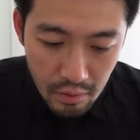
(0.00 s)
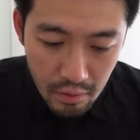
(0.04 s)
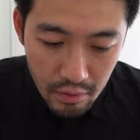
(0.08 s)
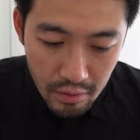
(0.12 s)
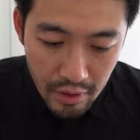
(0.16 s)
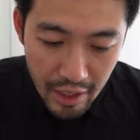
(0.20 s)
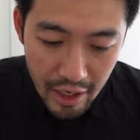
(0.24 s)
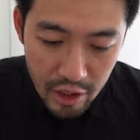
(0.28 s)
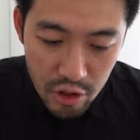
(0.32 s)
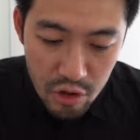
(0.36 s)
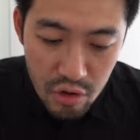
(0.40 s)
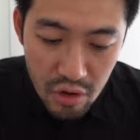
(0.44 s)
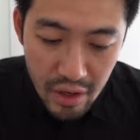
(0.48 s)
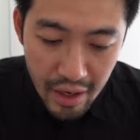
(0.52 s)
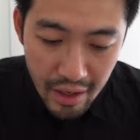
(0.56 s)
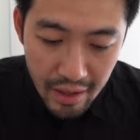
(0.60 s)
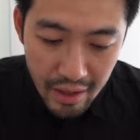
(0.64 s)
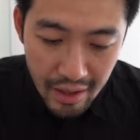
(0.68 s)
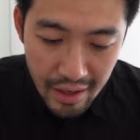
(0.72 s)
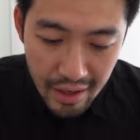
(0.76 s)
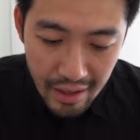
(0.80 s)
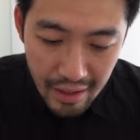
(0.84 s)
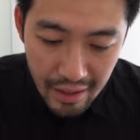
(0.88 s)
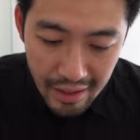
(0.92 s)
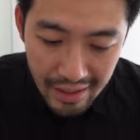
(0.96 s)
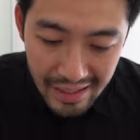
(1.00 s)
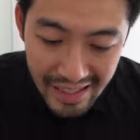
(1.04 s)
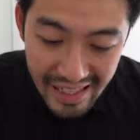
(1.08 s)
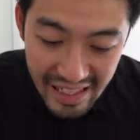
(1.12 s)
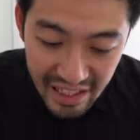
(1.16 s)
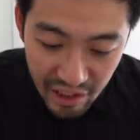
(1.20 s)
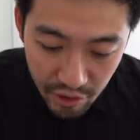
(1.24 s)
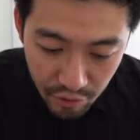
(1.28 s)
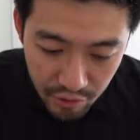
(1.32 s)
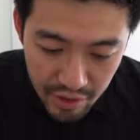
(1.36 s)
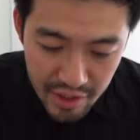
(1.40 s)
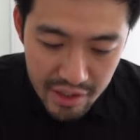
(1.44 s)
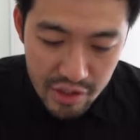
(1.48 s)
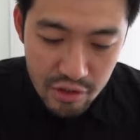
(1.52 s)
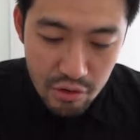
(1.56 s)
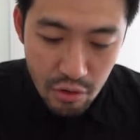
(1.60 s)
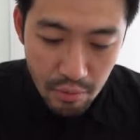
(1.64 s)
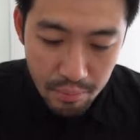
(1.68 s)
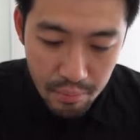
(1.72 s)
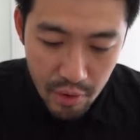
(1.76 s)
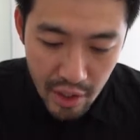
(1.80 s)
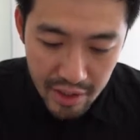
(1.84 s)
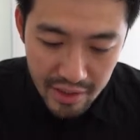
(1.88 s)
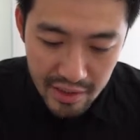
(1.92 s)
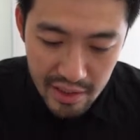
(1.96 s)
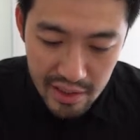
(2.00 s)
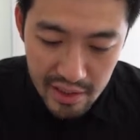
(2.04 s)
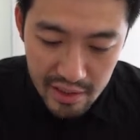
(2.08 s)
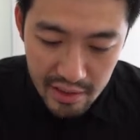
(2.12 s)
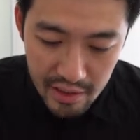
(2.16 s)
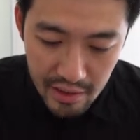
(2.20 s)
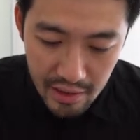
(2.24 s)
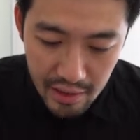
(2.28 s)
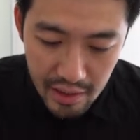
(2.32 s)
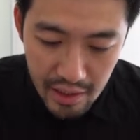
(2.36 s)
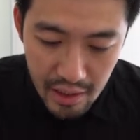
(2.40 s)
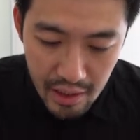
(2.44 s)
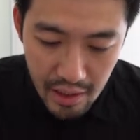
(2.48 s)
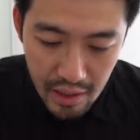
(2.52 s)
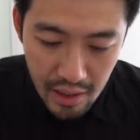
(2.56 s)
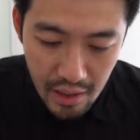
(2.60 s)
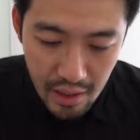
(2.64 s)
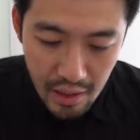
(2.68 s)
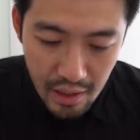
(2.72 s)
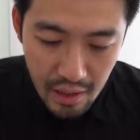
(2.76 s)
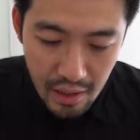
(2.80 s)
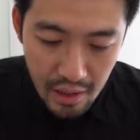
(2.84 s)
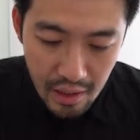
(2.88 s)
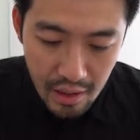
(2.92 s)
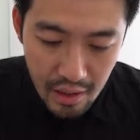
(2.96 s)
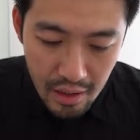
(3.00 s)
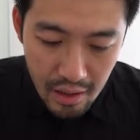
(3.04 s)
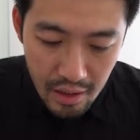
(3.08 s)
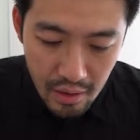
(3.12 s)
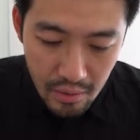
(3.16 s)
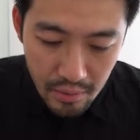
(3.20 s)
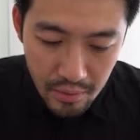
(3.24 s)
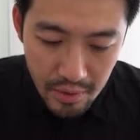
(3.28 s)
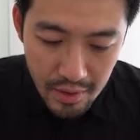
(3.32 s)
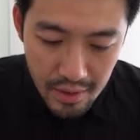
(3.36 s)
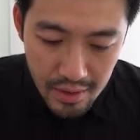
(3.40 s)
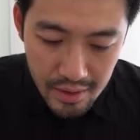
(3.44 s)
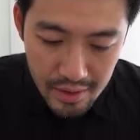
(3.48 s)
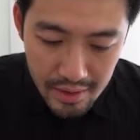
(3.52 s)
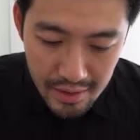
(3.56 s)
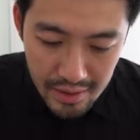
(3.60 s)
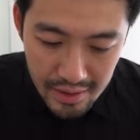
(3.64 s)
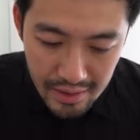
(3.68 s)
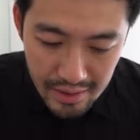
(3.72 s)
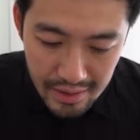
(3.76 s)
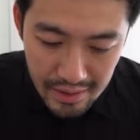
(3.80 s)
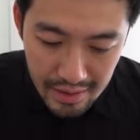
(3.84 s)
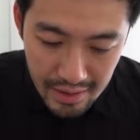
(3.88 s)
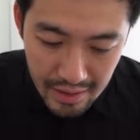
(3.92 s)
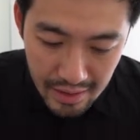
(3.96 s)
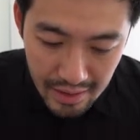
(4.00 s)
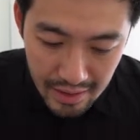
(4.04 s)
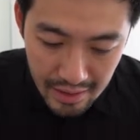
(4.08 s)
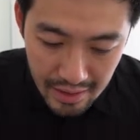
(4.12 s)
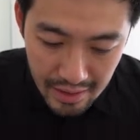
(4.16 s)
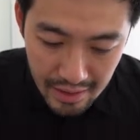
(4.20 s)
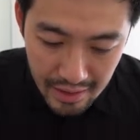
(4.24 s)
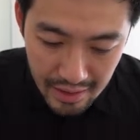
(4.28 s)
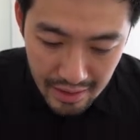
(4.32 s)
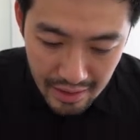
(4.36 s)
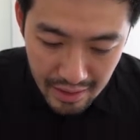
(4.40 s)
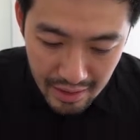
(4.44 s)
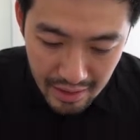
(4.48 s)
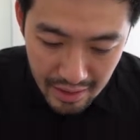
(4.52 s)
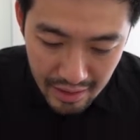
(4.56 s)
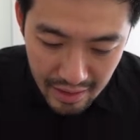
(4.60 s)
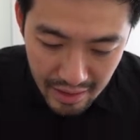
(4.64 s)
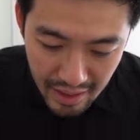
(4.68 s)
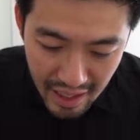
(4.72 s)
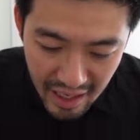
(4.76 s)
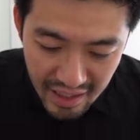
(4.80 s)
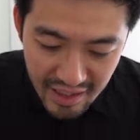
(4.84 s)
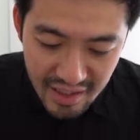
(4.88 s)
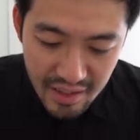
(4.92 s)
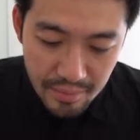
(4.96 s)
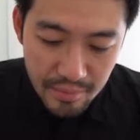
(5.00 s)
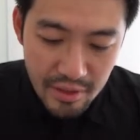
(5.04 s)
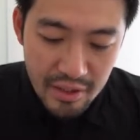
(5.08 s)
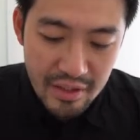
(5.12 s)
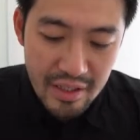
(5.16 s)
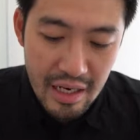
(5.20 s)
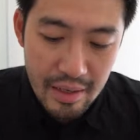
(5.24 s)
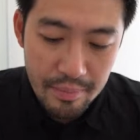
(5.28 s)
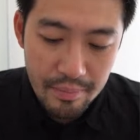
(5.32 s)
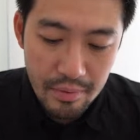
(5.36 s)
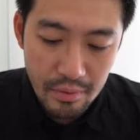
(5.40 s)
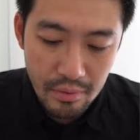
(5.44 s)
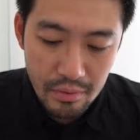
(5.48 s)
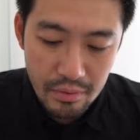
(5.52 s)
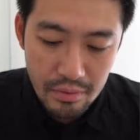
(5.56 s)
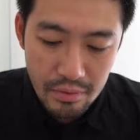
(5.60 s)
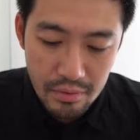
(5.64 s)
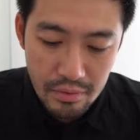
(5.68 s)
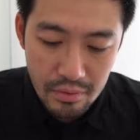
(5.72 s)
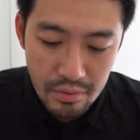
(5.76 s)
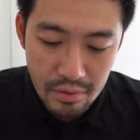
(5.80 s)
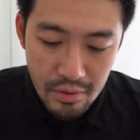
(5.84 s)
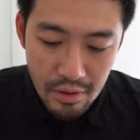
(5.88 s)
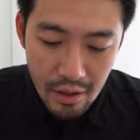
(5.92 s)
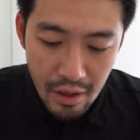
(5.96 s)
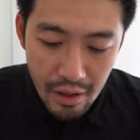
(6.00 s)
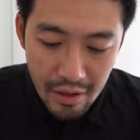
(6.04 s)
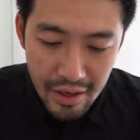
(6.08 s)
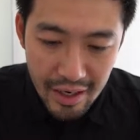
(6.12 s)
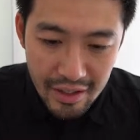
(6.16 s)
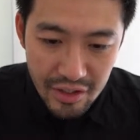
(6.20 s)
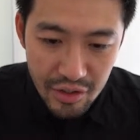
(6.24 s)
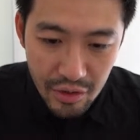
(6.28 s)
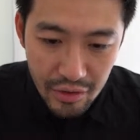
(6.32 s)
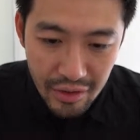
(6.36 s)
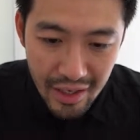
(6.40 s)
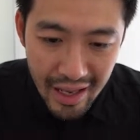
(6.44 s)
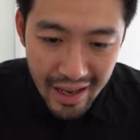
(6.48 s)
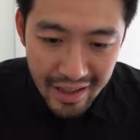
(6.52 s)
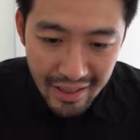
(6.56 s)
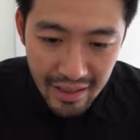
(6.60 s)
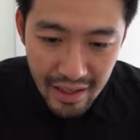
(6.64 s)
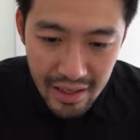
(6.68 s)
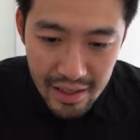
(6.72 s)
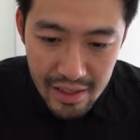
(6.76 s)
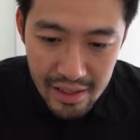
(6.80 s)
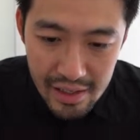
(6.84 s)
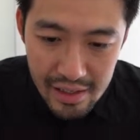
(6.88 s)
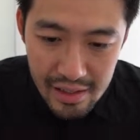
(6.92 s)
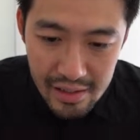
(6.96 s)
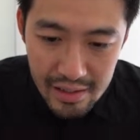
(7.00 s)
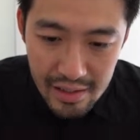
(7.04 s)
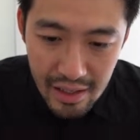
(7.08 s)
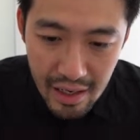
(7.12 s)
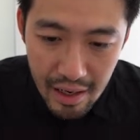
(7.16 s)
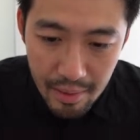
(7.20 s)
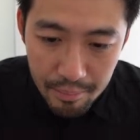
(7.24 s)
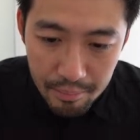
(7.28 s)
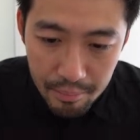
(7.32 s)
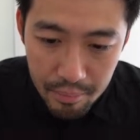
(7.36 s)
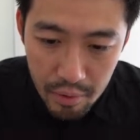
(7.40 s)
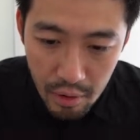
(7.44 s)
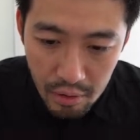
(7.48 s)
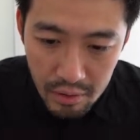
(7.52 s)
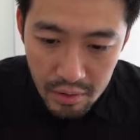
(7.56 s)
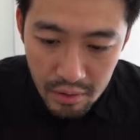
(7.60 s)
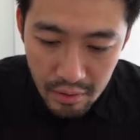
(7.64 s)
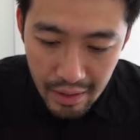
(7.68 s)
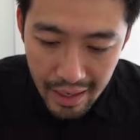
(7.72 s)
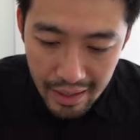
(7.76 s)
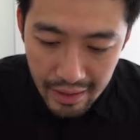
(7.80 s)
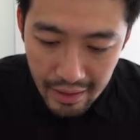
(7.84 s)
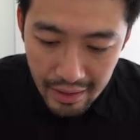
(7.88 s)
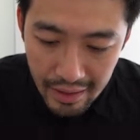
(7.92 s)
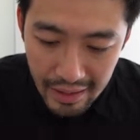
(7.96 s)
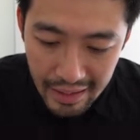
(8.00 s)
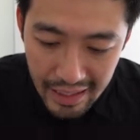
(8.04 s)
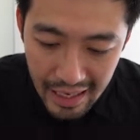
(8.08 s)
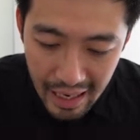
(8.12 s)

that you can increase your price easily was customer staples. All right, so that is Procter &